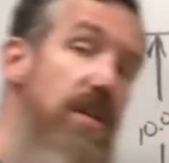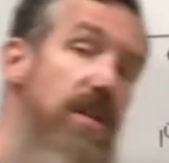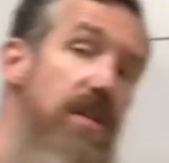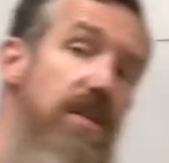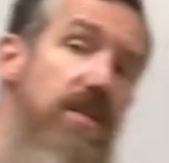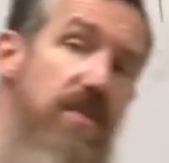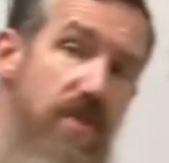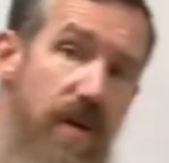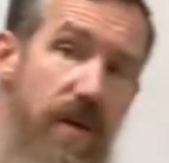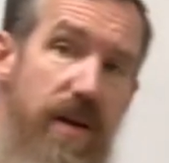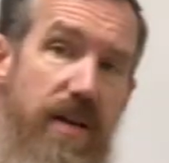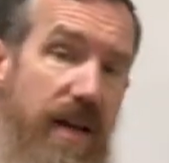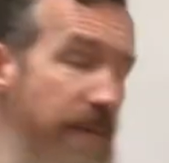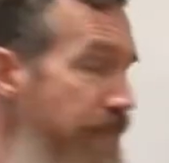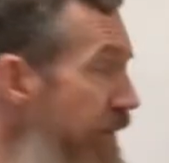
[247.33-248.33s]
is going
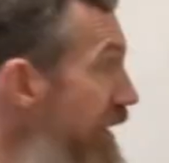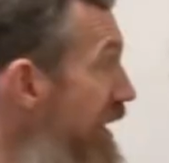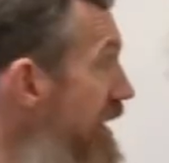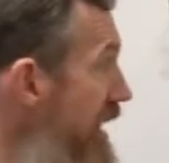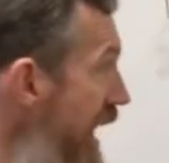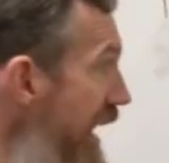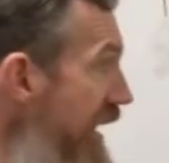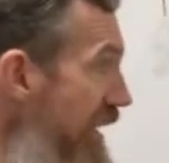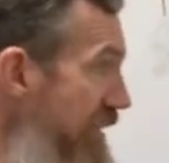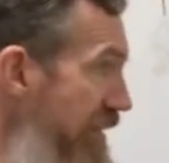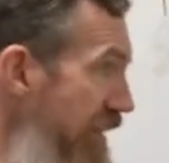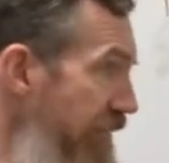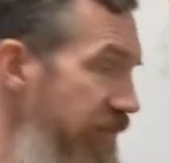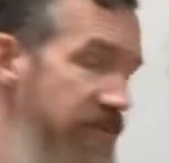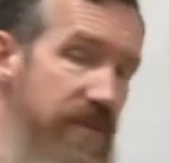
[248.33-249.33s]
to be a
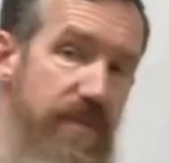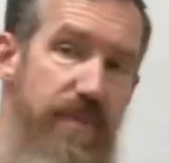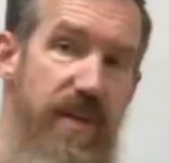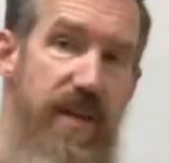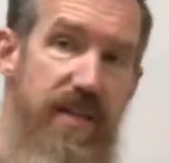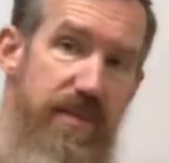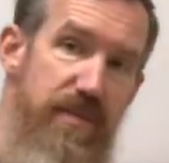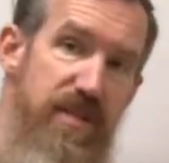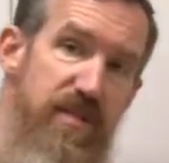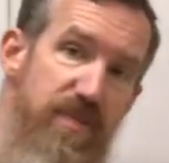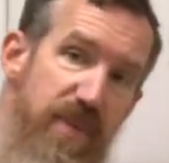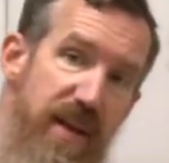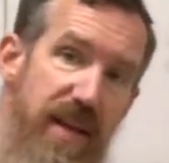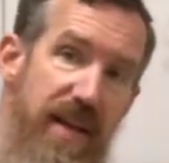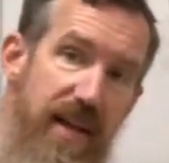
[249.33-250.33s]
negative because I'm
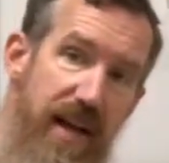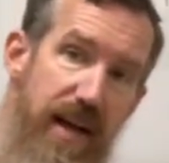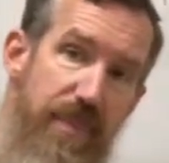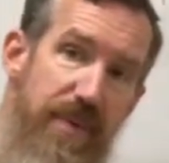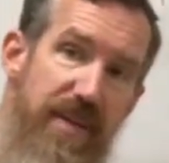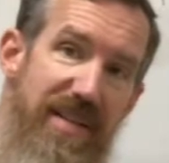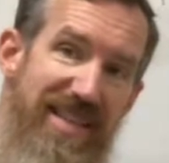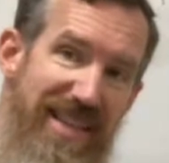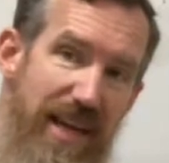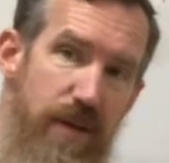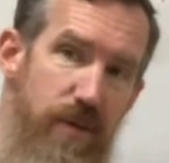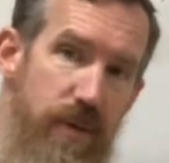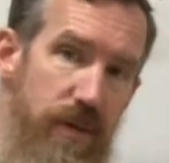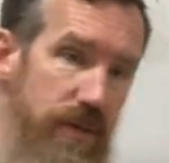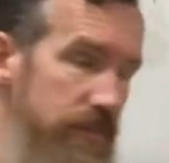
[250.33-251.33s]
speeding up
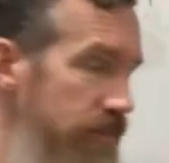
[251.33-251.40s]
downward.